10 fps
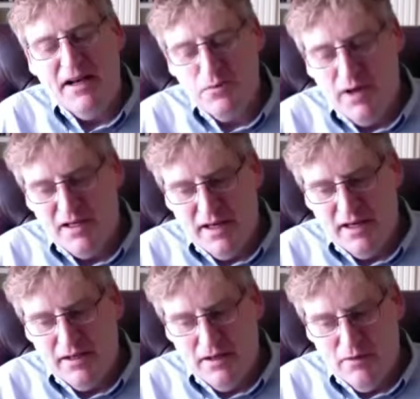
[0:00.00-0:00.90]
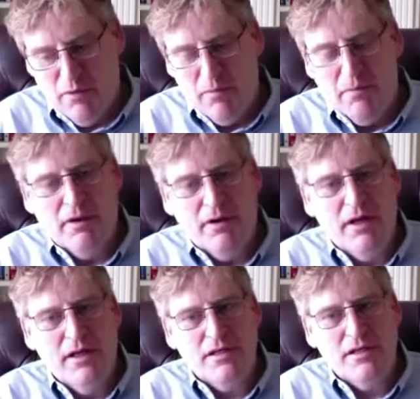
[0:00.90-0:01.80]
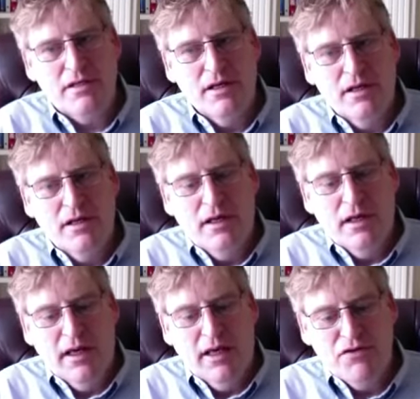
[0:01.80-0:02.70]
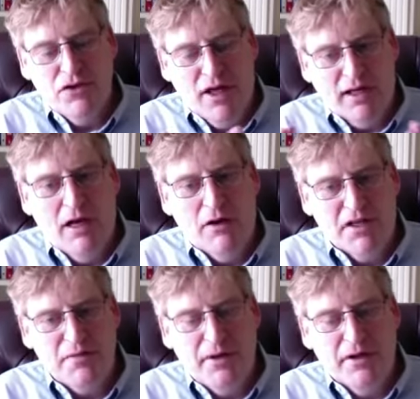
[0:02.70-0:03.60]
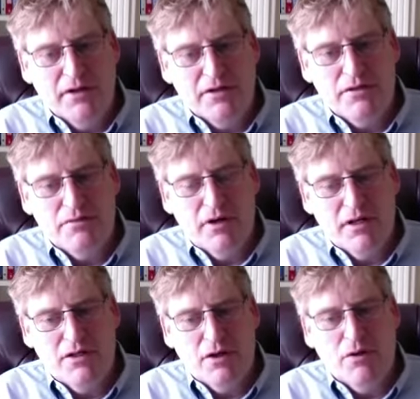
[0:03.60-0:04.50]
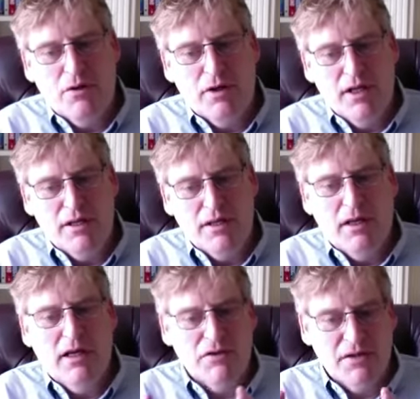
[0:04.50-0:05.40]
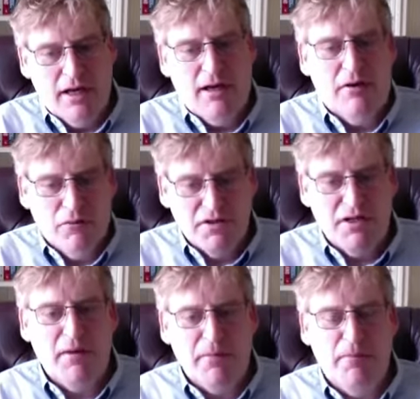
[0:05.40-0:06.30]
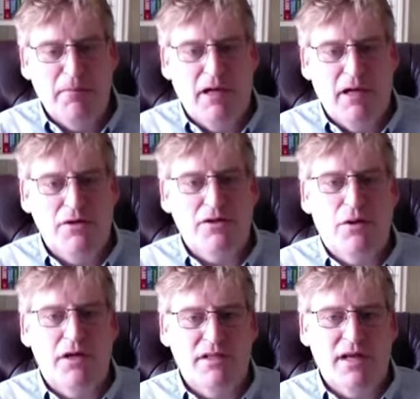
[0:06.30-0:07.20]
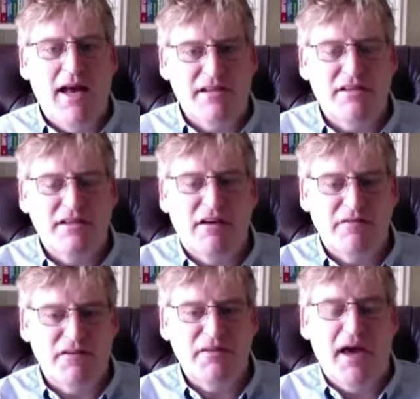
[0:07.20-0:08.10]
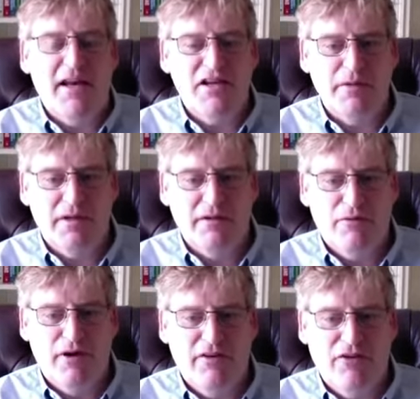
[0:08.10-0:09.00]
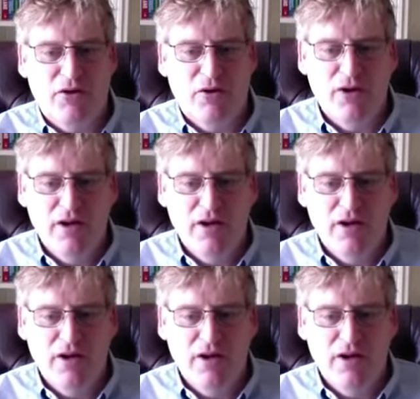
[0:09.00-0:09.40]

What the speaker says: as well as that, remember, it gives you that cloud experience, right? So Cloud Satellite runs an IBM Cloud, so it's as a service management, right? So